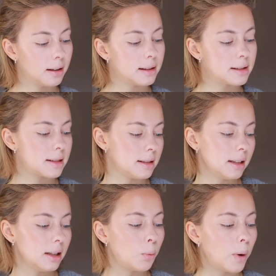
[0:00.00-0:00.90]
It's
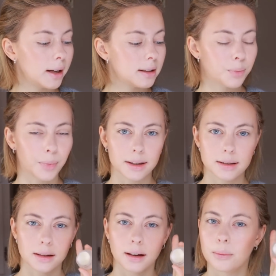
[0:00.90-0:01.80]
nearly white,
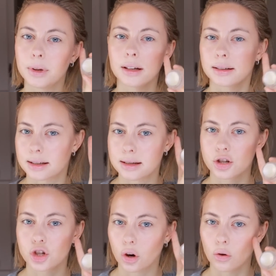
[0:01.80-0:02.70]
but I mean it
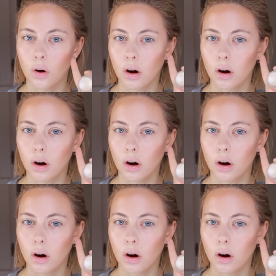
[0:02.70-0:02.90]
doesn't show